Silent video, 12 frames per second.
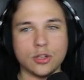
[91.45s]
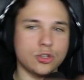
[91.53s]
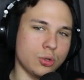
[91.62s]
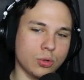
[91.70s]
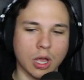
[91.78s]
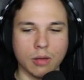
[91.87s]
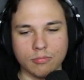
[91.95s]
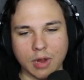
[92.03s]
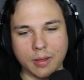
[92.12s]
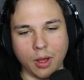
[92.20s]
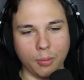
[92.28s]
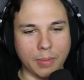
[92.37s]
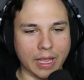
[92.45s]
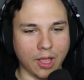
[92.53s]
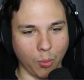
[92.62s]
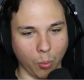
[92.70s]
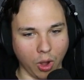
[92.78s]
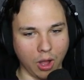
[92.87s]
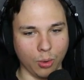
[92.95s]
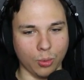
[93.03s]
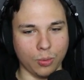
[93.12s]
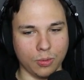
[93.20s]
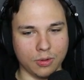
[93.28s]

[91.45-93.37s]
to come right. Oh my god. Whoa.